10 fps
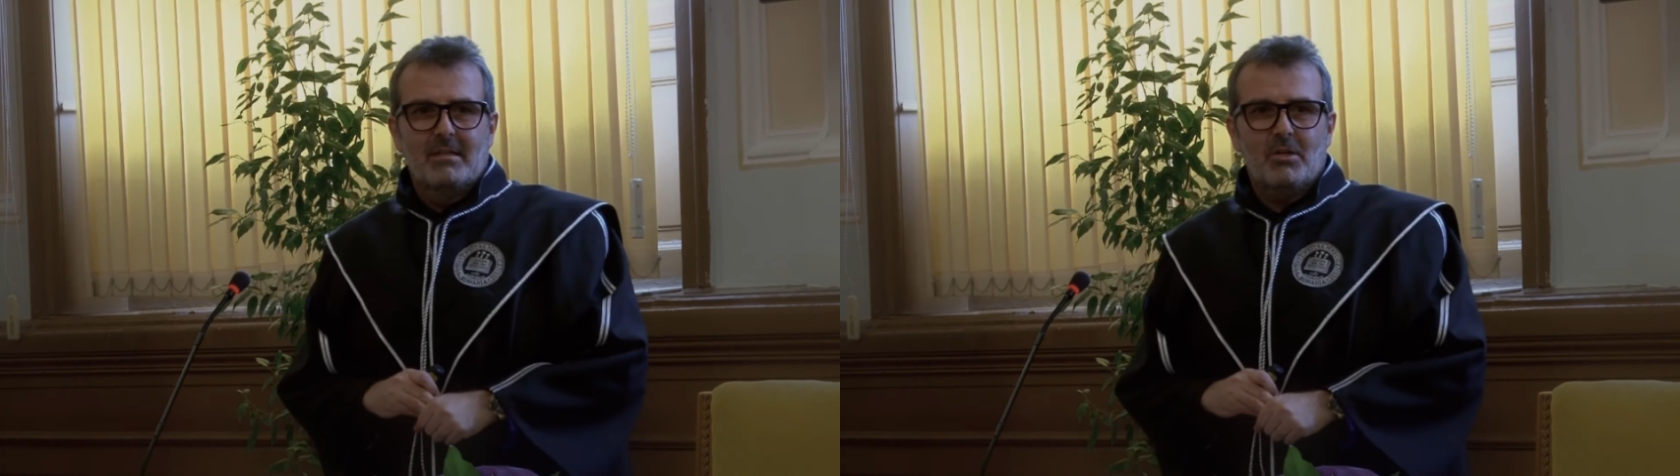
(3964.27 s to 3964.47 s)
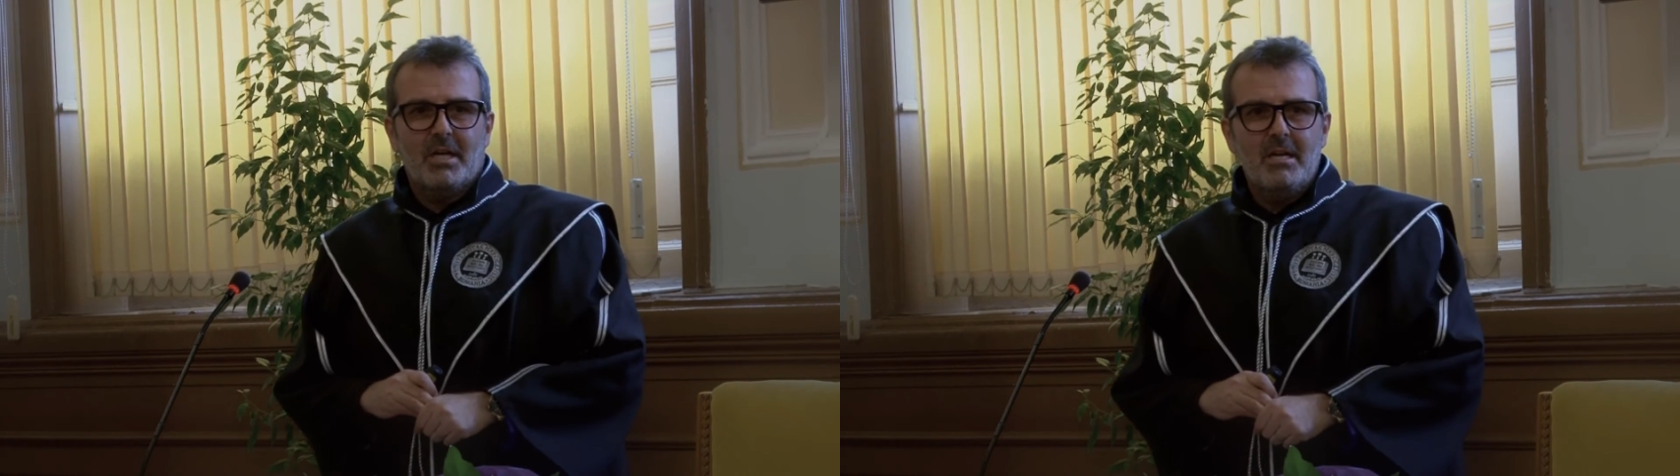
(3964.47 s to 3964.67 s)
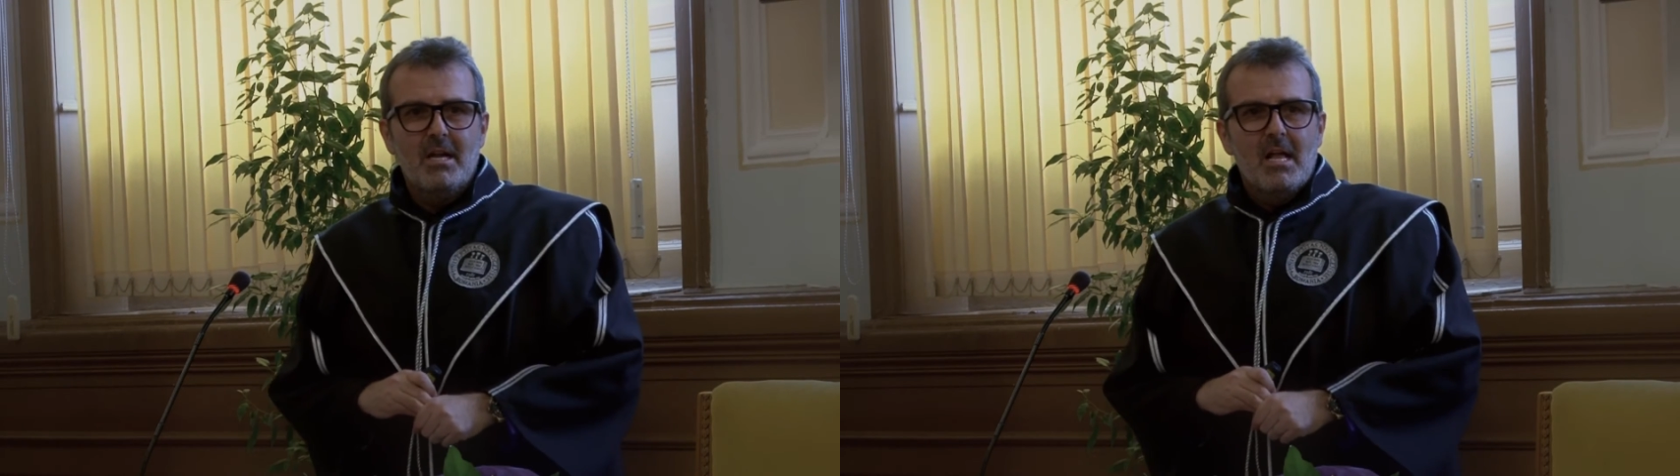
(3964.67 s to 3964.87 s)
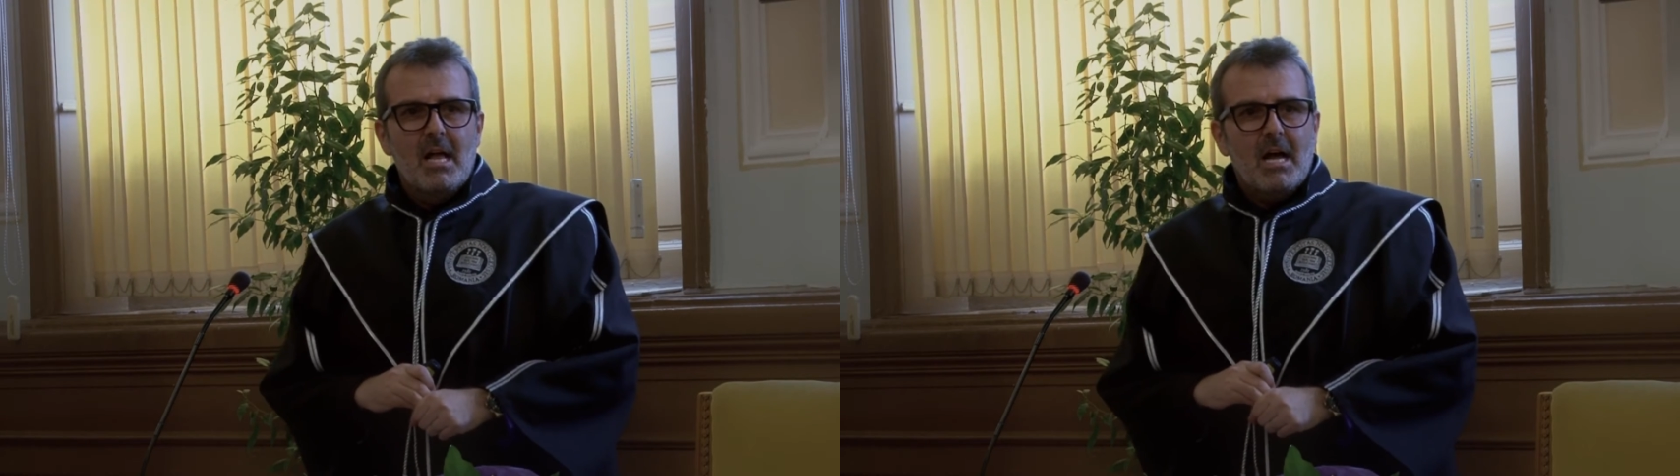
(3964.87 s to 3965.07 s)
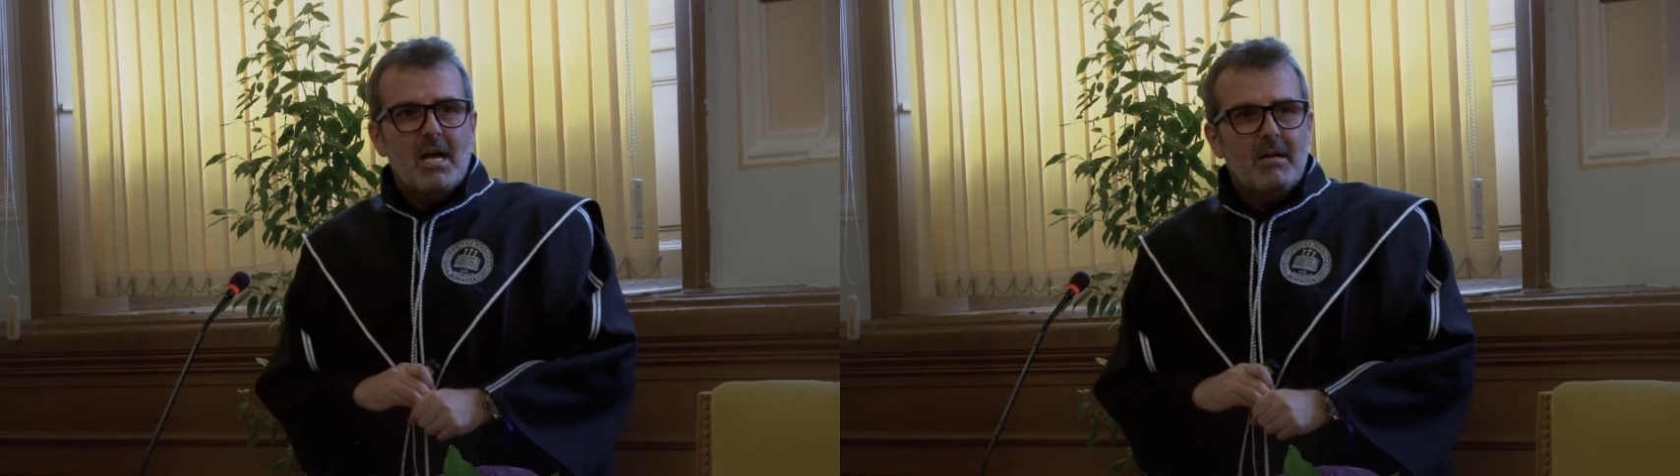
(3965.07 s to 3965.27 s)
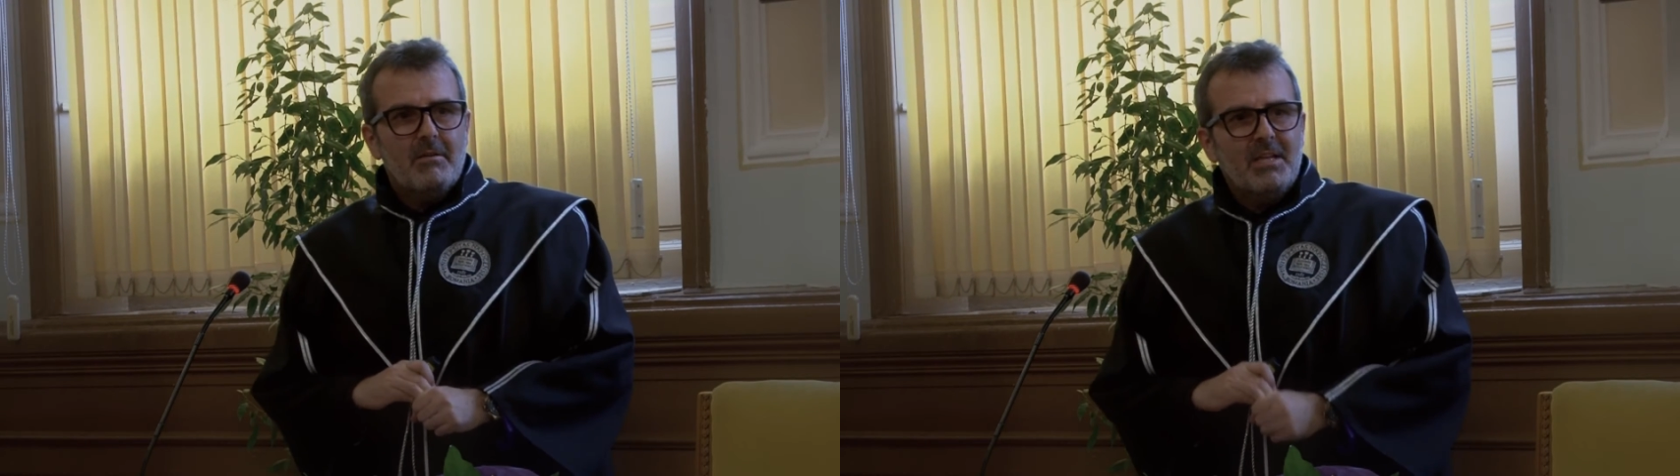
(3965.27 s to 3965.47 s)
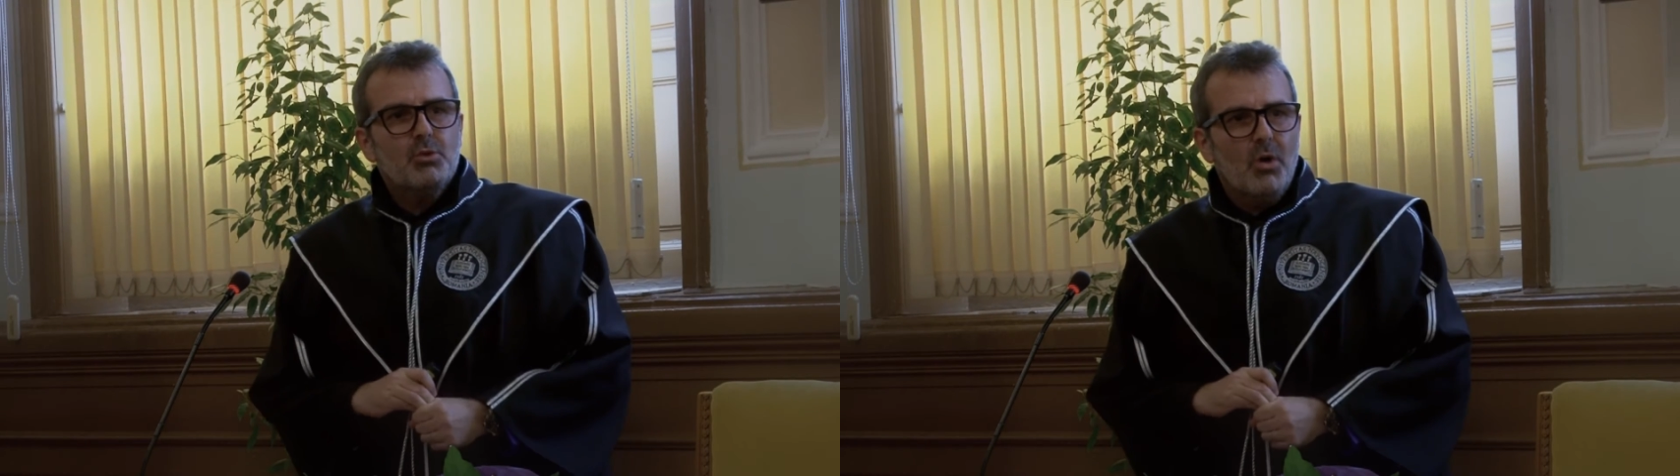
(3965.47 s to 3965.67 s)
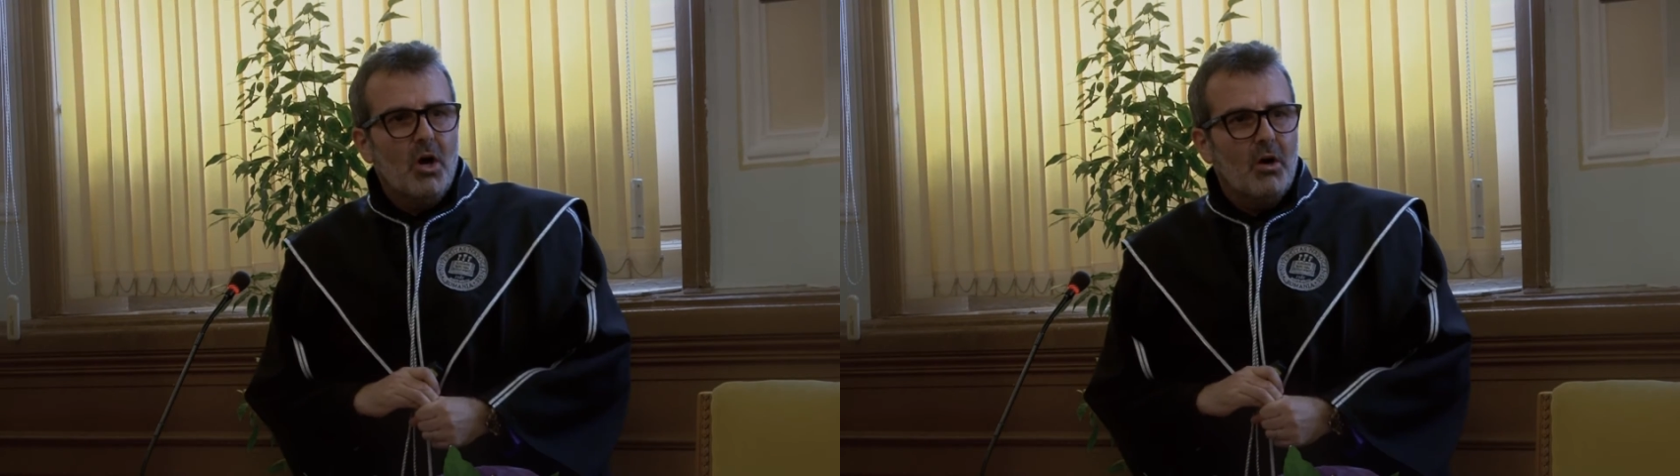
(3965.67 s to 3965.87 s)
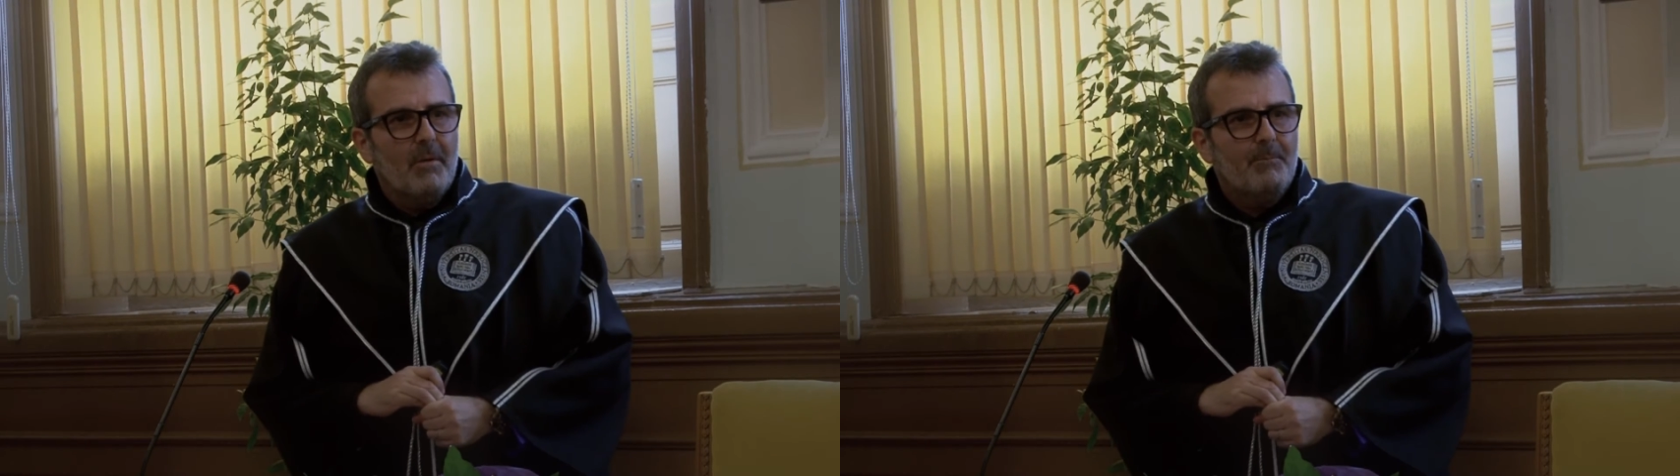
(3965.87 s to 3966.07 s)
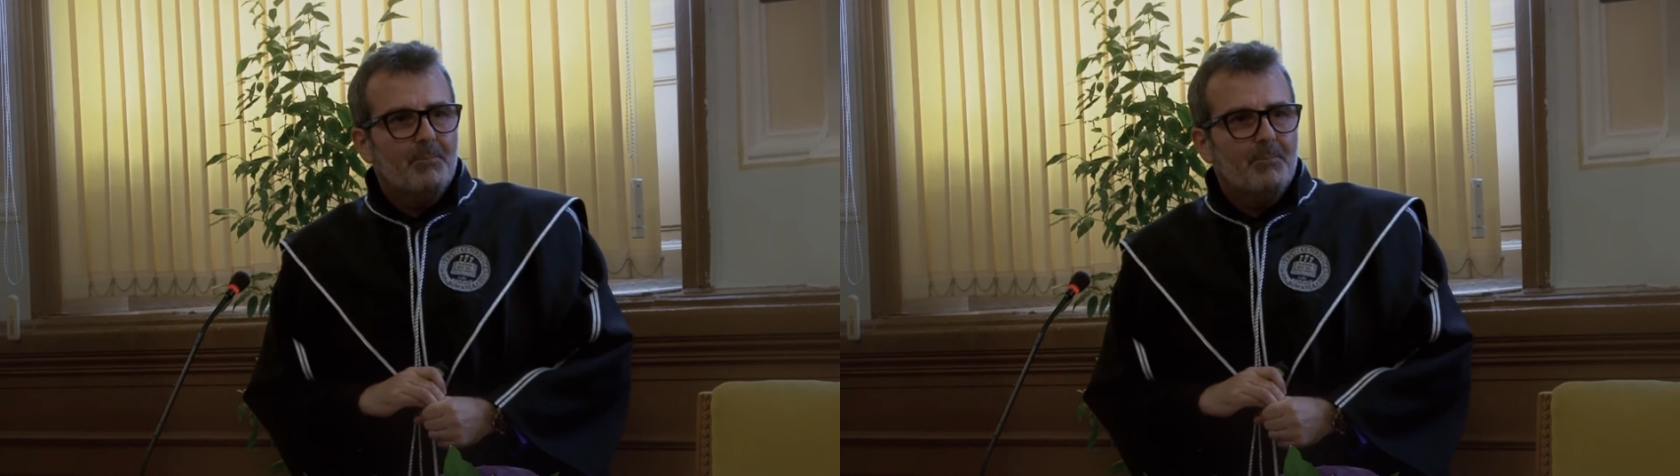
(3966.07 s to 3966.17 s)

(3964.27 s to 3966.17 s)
Okay, that's wrong.